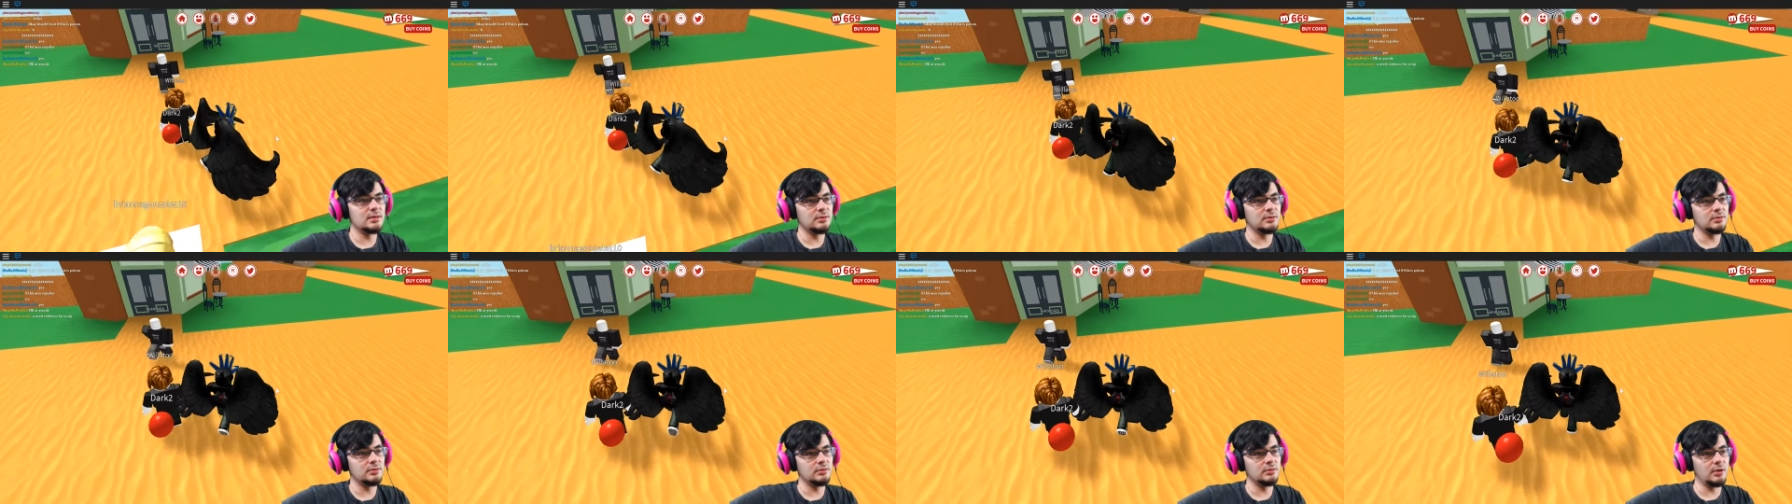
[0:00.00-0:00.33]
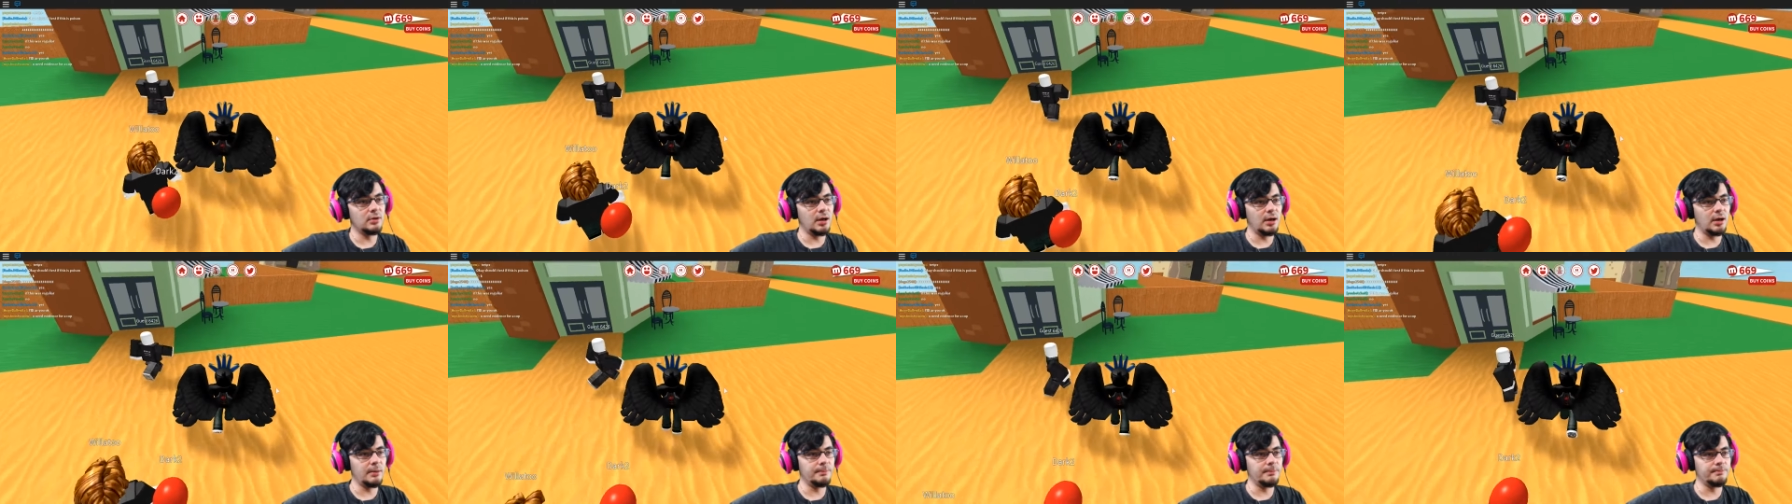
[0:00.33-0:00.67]

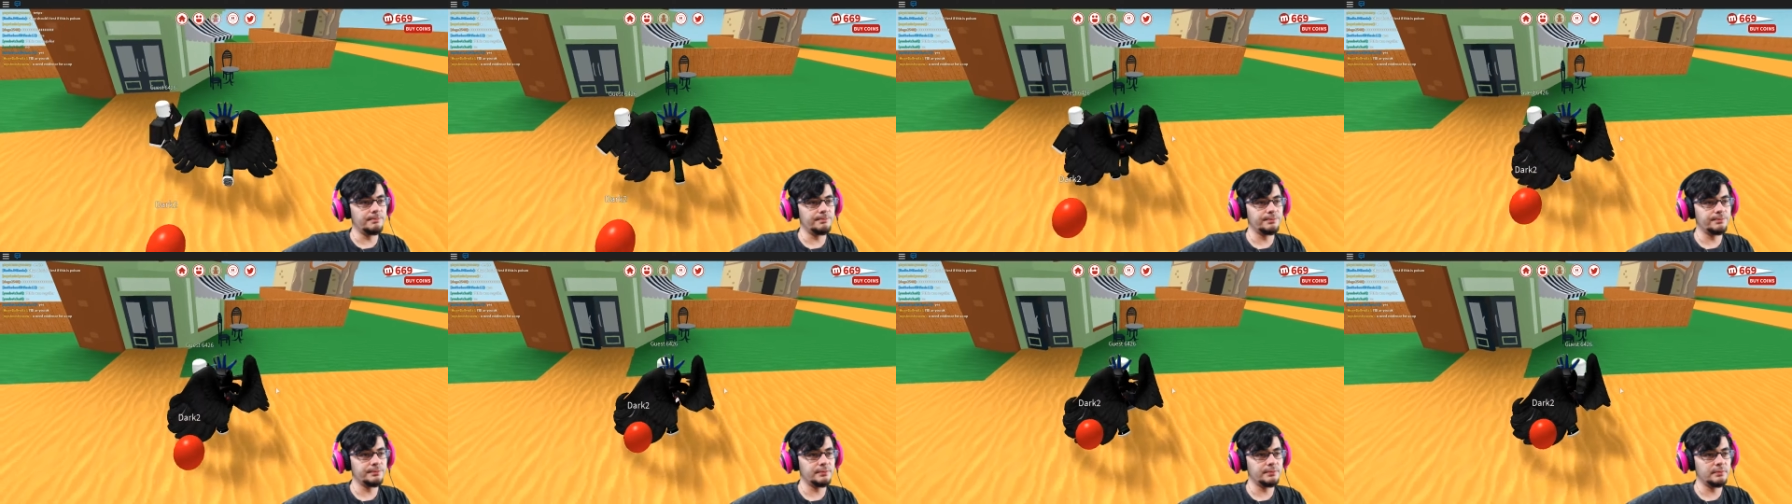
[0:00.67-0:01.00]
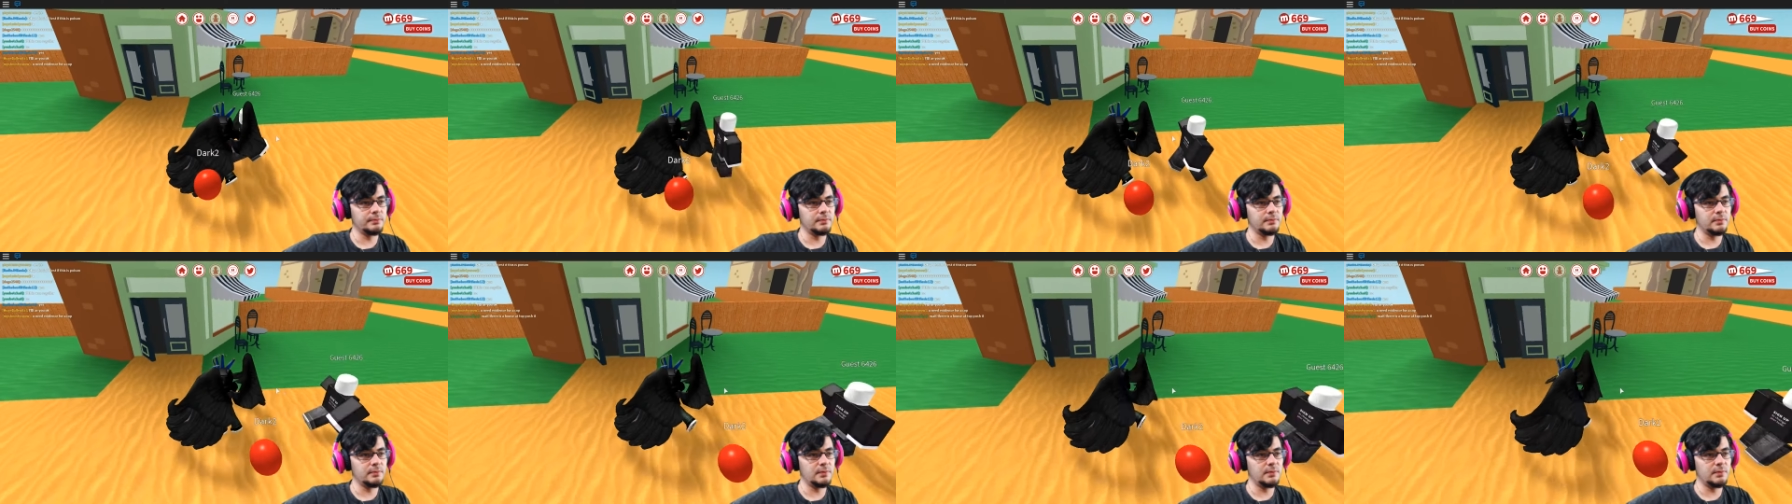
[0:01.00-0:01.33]
to um,
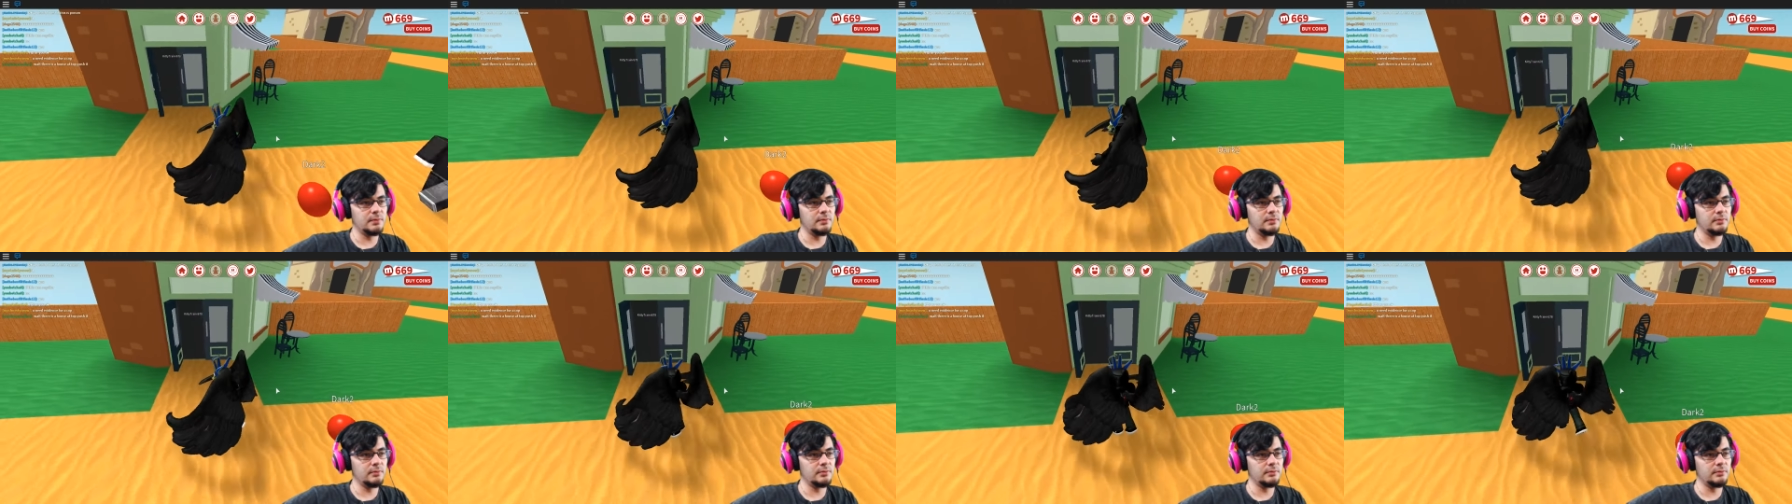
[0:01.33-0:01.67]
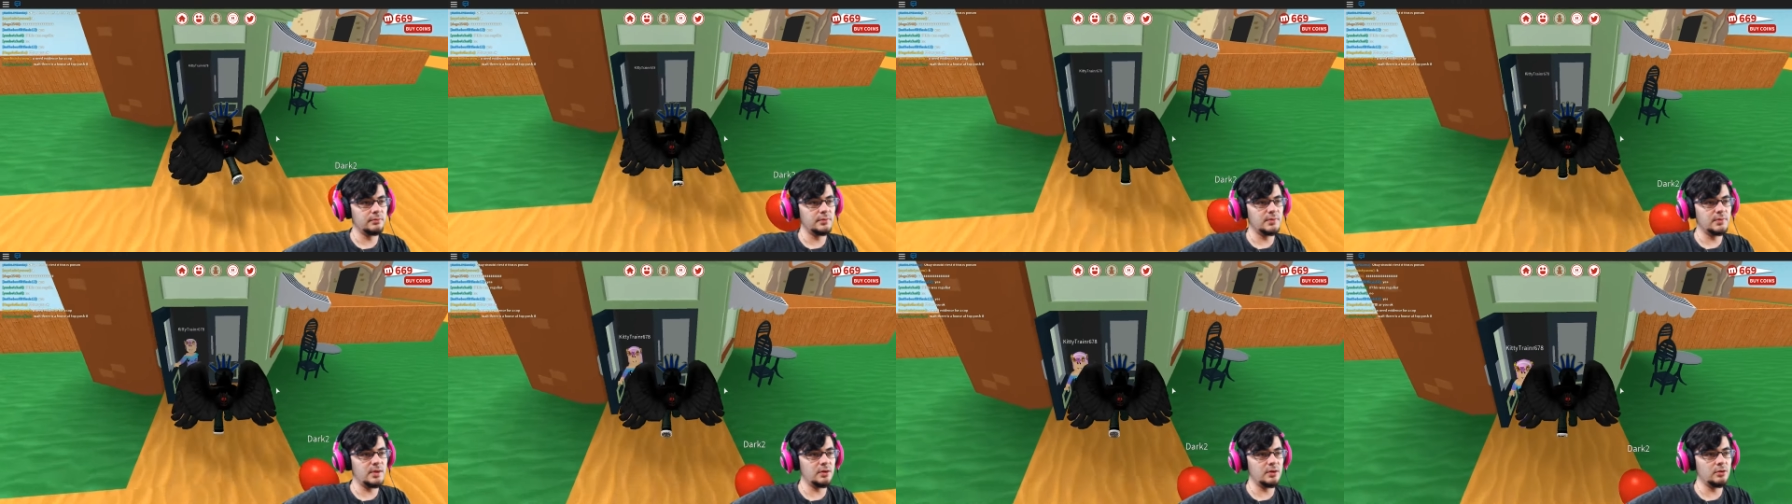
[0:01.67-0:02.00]

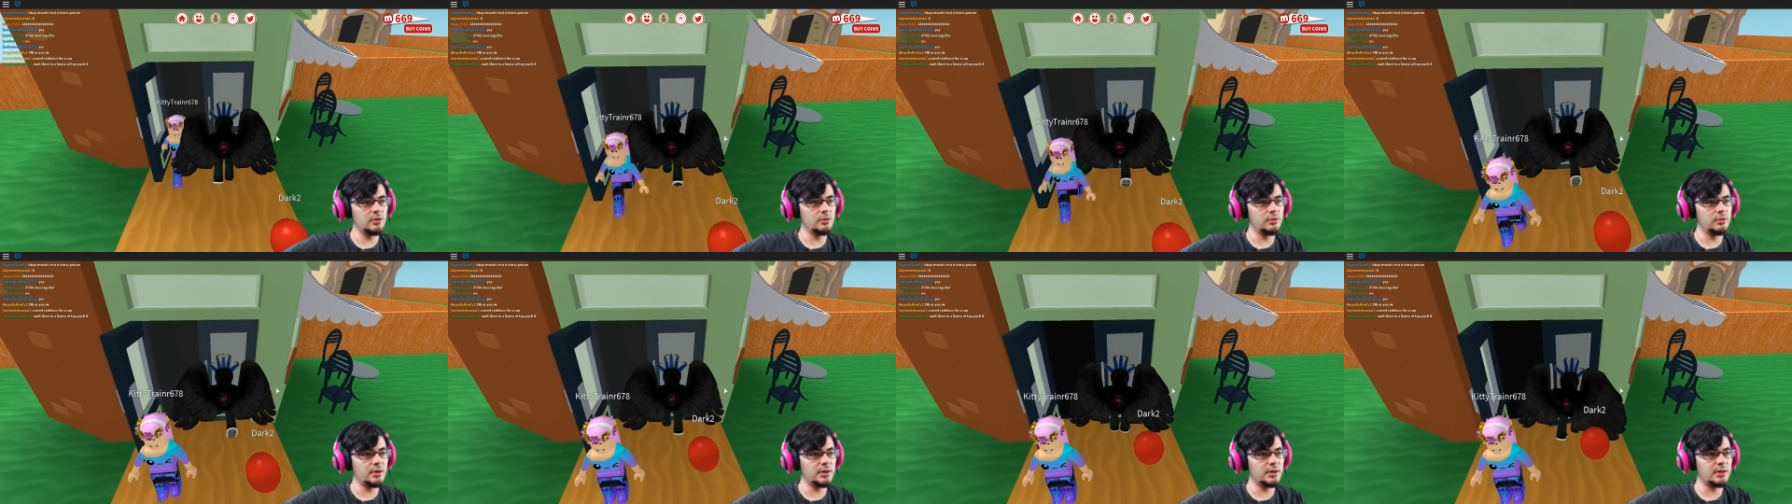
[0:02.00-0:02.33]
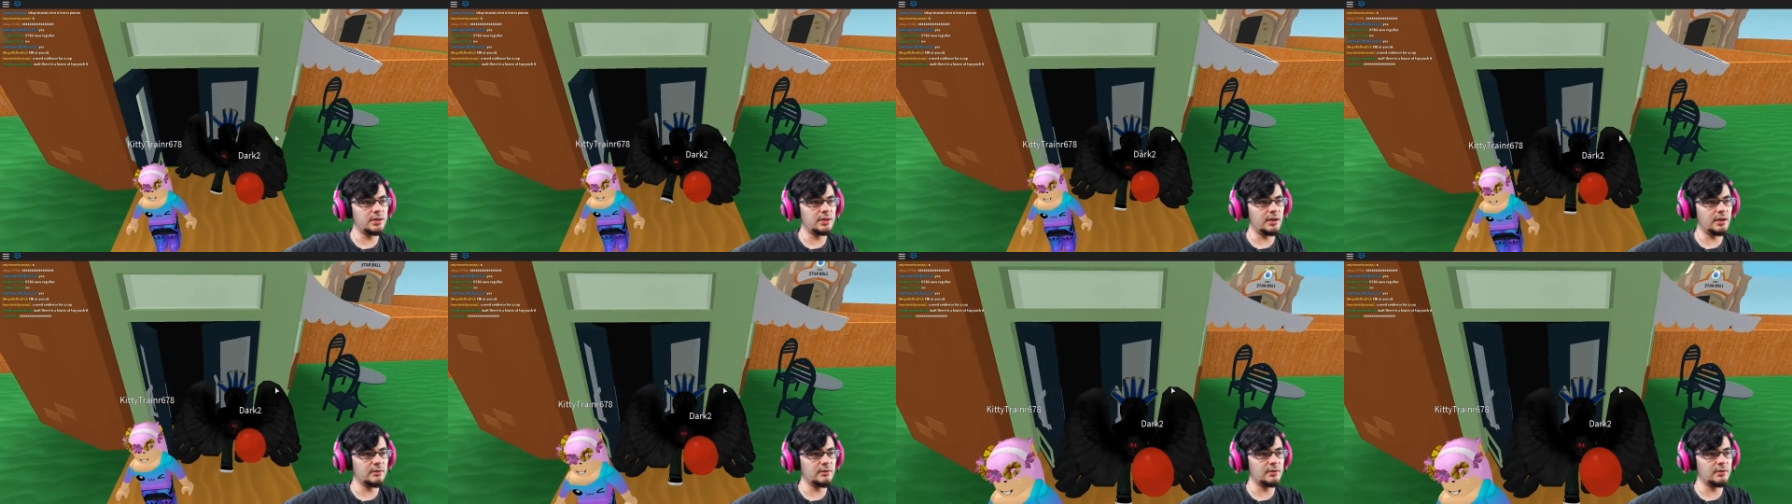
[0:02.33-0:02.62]
do with